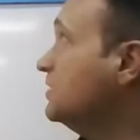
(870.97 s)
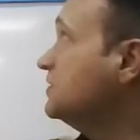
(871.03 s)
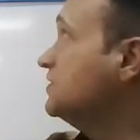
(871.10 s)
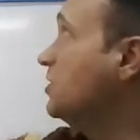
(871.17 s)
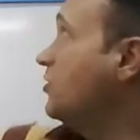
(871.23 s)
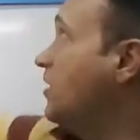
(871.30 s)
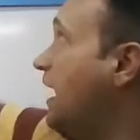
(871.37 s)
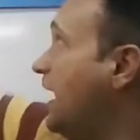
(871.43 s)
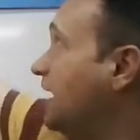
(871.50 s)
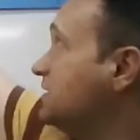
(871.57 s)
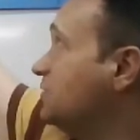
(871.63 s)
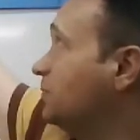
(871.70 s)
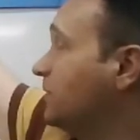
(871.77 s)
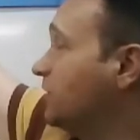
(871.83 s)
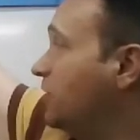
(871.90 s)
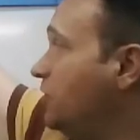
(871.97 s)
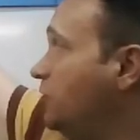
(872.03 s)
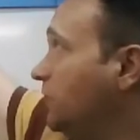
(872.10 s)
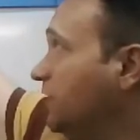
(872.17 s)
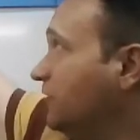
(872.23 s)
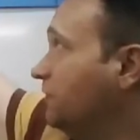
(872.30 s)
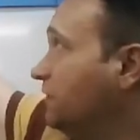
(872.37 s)
So as we're
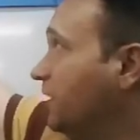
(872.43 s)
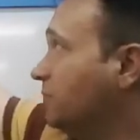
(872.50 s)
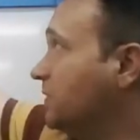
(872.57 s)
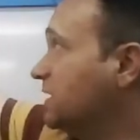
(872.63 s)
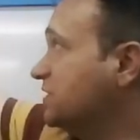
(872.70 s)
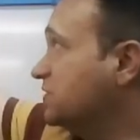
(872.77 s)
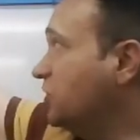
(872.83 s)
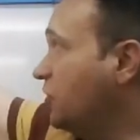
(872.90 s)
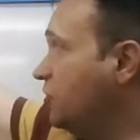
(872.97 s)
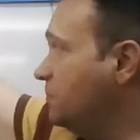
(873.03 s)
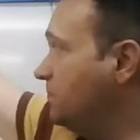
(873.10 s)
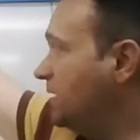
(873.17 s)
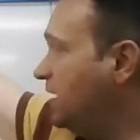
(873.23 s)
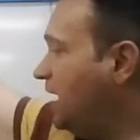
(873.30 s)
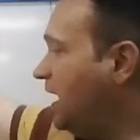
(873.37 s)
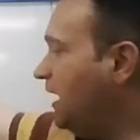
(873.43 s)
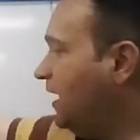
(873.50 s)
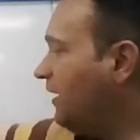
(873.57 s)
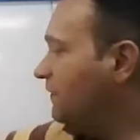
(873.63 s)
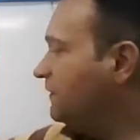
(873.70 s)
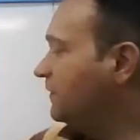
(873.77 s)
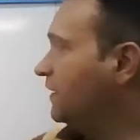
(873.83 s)
going from this open
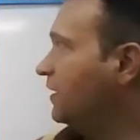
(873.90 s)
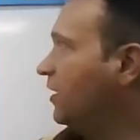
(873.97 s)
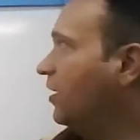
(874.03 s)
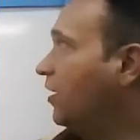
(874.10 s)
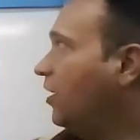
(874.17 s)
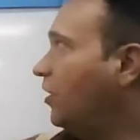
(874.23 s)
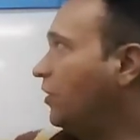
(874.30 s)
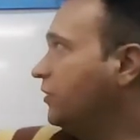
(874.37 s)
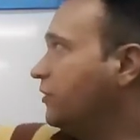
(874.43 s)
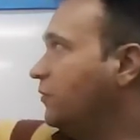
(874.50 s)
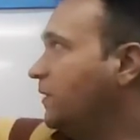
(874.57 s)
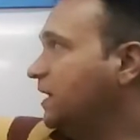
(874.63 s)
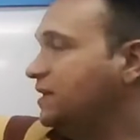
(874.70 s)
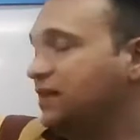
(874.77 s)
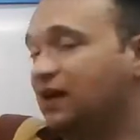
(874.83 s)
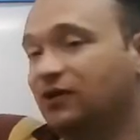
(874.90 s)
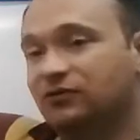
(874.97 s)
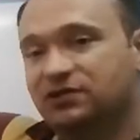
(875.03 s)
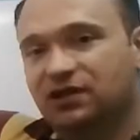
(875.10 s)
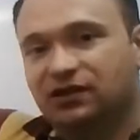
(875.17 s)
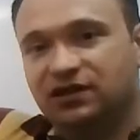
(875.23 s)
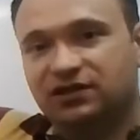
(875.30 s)
F all the way down
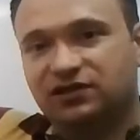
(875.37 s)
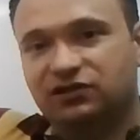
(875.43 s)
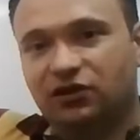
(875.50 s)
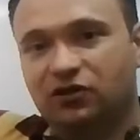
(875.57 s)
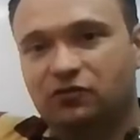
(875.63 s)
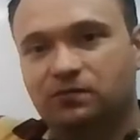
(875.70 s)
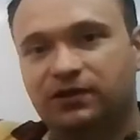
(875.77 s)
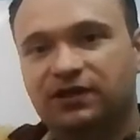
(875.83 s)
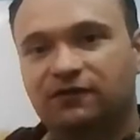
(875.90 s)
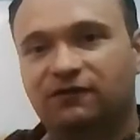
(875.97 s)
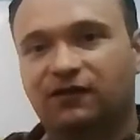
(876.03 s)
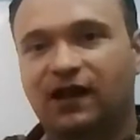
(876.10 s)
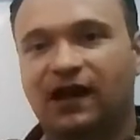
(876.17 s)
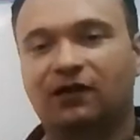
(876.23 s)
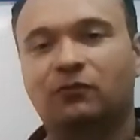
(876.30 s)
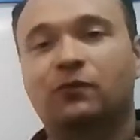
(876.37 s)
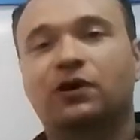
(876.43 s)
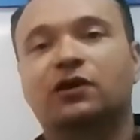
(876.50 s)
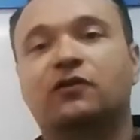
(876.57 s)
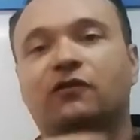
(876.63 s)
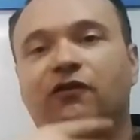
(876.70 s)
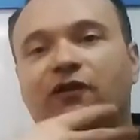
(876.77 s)
to this low B flat,
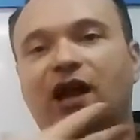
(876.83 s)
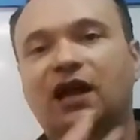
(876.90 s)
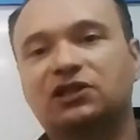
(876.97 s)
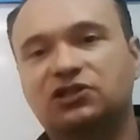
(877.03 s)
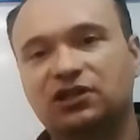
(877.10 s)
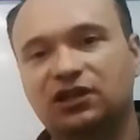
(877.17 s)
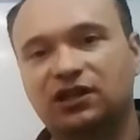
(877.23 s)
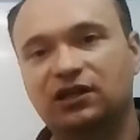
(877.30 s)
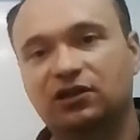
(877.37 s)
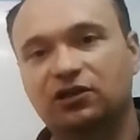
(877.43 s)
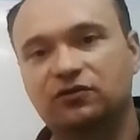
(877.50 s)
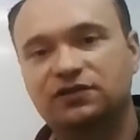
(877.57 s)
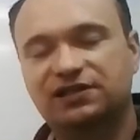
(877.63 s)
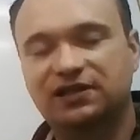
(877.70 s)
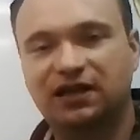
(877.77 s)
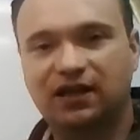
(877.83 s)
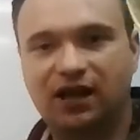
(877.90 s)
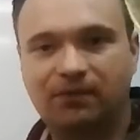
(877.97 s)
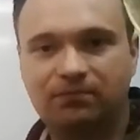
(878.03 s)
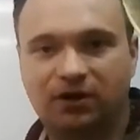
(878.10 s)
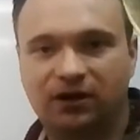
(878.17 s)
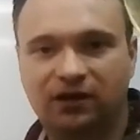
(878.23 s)
we're gradually loosening
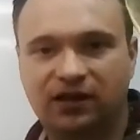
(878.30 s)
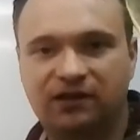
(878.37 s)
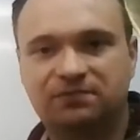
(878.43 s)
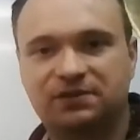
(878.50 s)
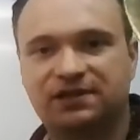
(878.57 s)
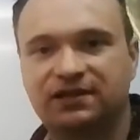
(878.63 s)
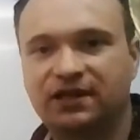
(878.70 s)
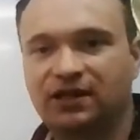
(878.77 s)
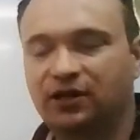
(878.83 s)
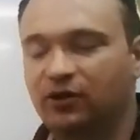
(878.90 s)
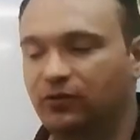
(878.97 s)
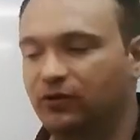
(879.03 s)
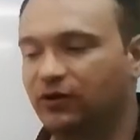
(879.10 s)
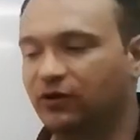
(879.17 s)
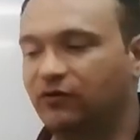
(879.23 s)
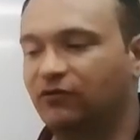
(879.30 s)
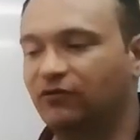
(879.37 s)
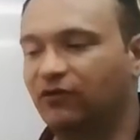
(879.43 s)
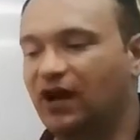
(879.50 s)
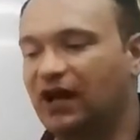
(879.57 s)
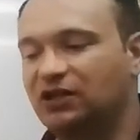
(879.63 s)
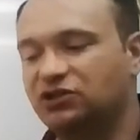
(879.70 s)
up our lips. We're
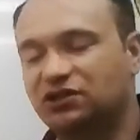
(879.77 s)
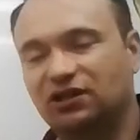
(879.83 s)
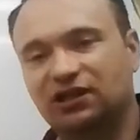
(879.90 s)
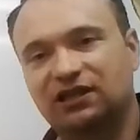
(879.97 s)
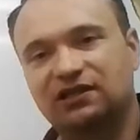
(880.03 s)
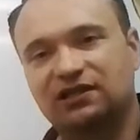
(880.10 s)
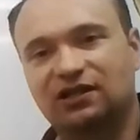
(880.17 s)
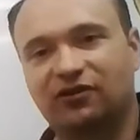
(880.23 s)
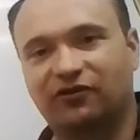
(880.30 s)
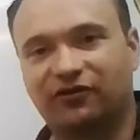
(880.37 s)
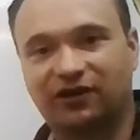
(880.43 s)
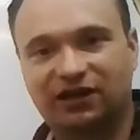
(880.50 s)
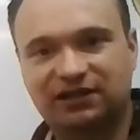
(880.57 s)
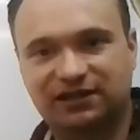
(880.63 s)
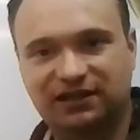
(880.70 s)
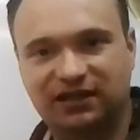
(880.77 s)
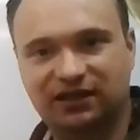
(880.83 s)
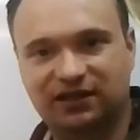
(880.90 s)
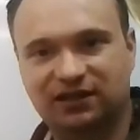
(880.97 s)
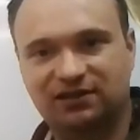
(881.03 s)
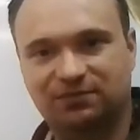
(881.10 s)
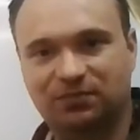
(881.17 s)
gradually
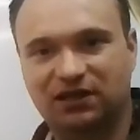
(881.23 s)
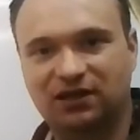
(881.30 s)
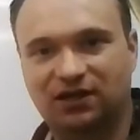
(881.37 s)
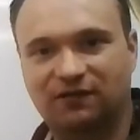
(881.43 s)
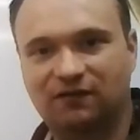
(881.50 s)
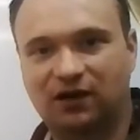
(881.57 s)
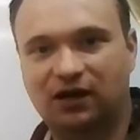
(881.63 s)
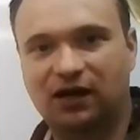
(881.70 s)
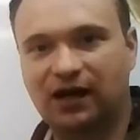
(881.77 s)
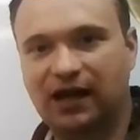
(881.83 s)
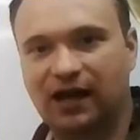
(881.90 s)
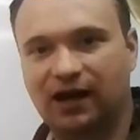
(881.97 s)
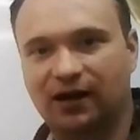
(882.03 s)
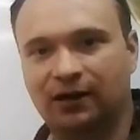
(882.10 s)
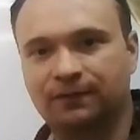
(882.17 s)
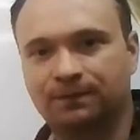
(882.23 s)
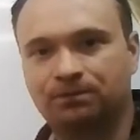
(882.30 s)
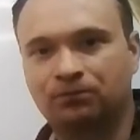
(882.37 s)
decreasing the speed of our air.